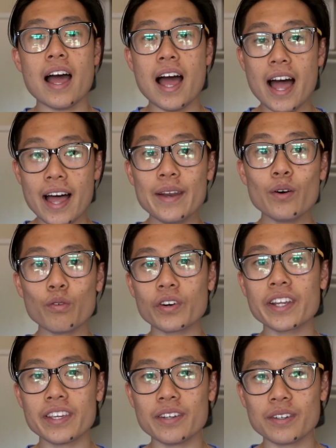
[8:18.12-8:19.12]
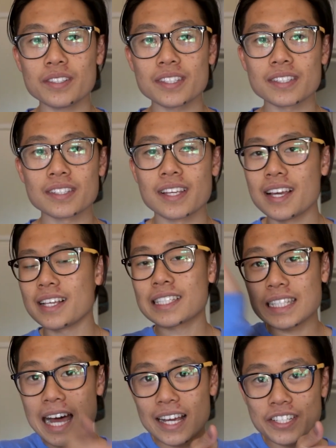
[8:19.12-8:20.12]
Head Over Heels
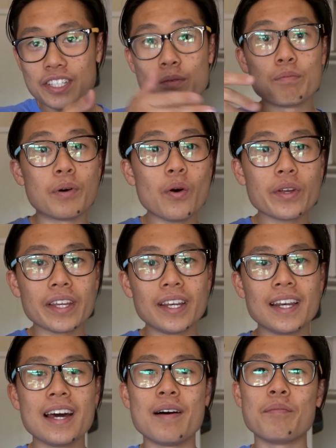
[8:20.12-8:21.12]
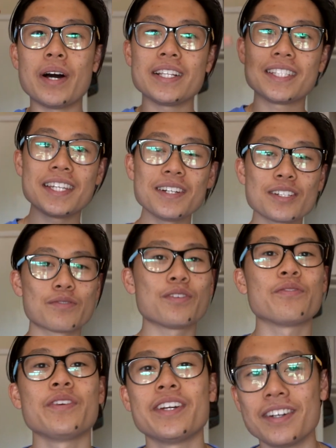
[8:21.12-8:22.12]
/ Broken by Tears for
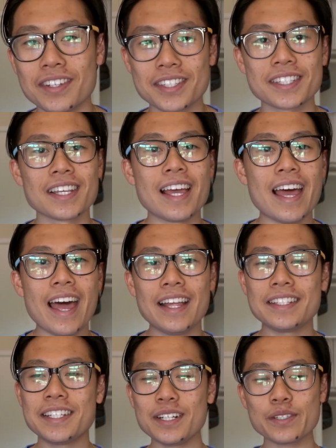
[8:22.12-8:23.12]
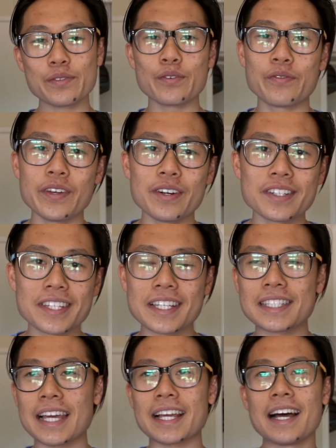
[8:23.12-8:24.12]
Fears. And Tears for Fears
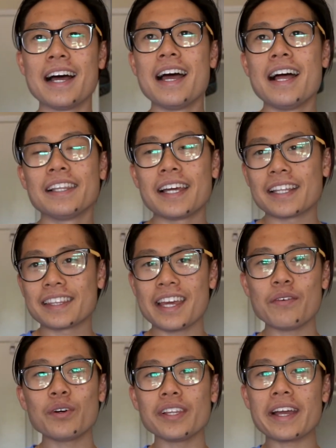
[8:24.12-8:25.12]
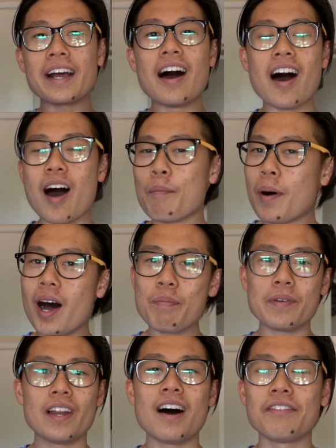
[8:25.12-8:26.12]
is like they were like
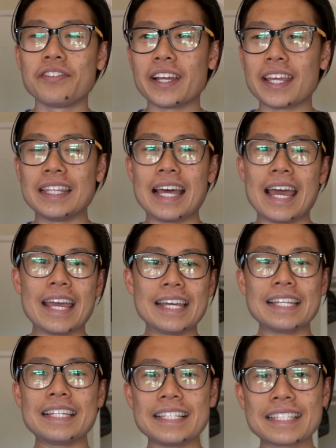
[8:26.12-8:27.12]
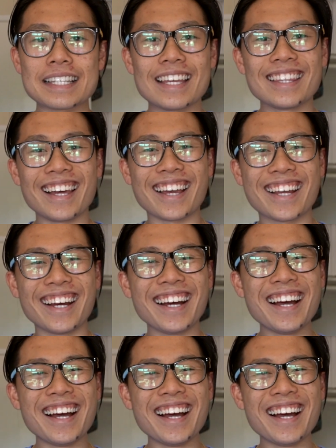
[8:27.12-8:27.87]
popping off like in the 80s and like